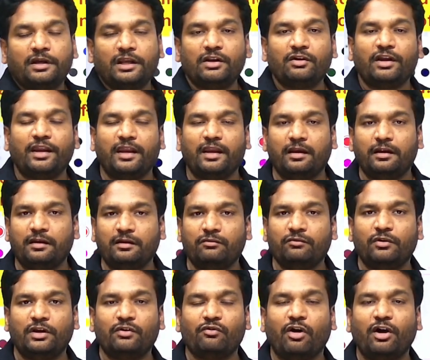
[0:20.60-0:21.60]

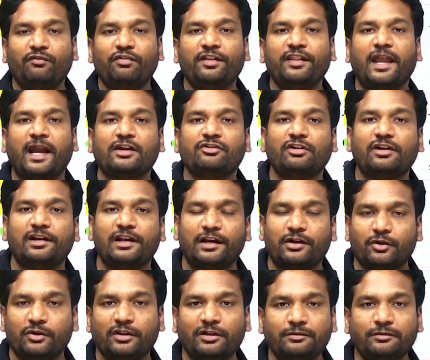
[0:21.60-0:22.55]
in what way they actually led to